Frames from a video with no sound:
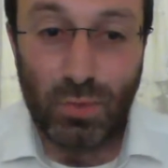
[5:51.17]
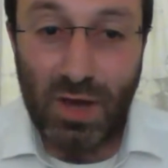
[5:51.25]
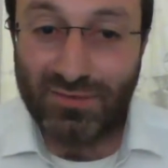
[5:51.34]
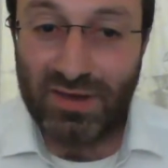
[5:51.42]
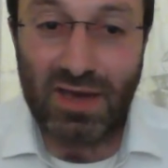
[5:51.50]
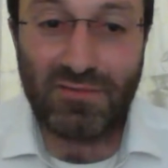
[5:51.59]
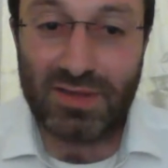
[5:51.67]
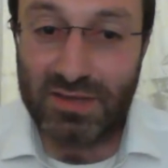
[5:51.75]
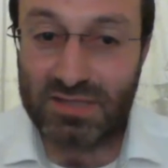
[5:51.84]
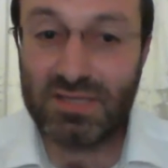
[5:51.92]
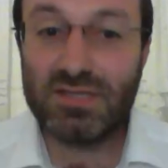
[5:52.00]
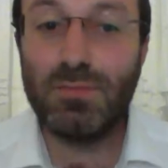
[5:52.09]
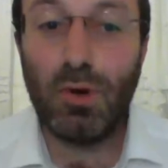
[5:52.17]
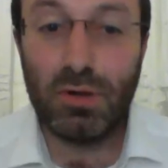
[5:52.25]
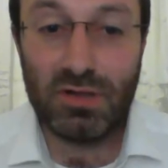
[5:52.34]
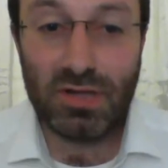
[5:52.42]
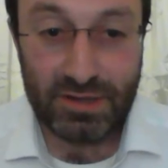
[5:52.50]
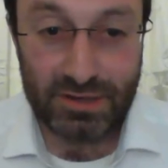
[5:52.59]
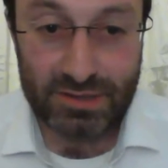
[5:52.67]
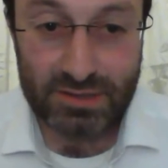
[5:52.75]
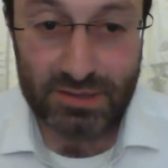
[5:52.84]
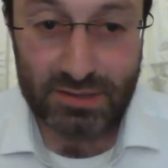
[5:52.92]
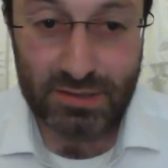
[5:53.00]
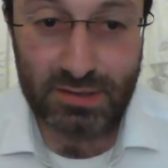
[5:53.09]
why we have these small
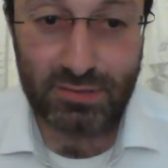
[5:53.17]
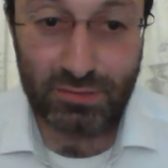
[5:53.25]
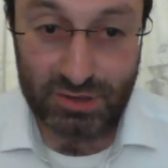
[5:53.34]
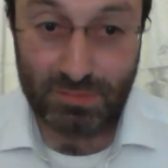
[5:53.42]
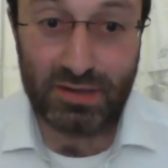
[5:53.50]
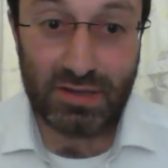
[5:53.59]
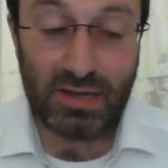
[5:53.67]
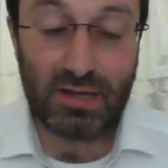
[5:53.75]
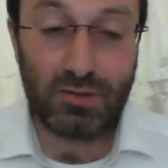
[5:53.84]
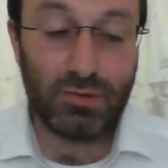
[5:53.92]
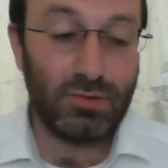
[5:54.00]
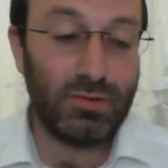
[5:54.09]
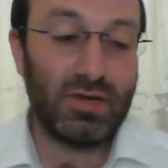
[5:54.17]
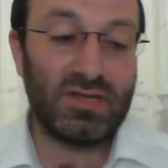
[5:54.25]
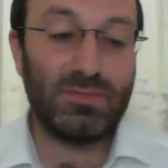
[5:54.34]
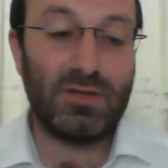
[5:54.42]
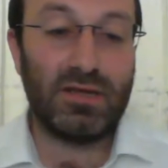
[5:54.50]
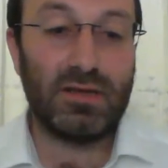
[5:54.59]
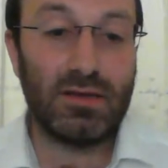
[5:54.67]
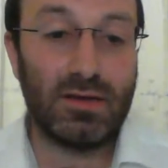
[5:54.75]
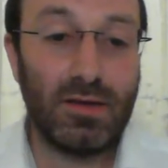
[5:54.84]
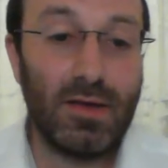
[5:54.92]
letters, which I'm going to get to explaining.